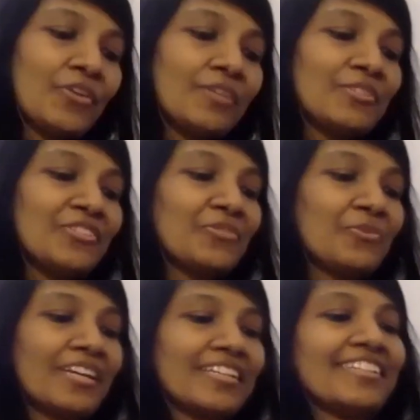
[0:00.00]
I'm just
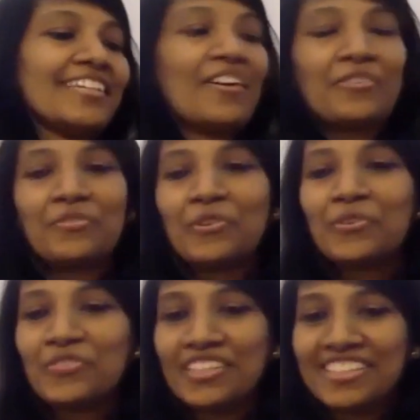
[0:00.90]
writing down a
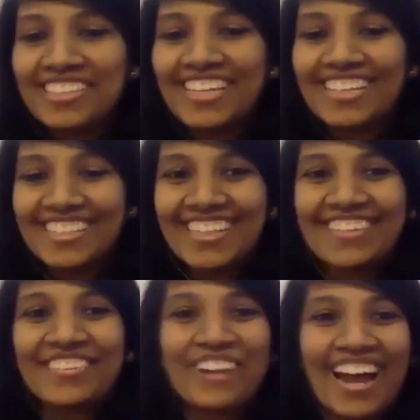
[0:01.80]
few of these things
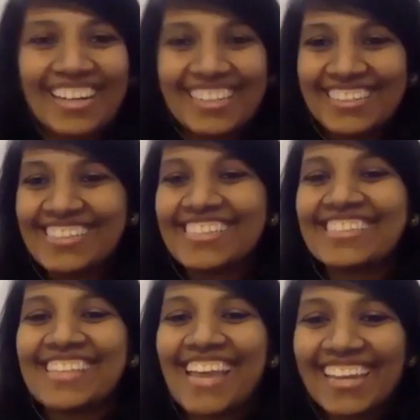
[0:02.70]
that Ryan is
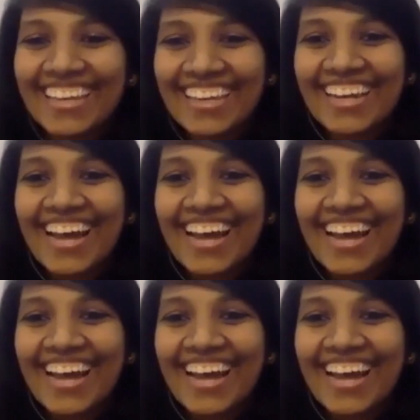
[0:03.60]
saying.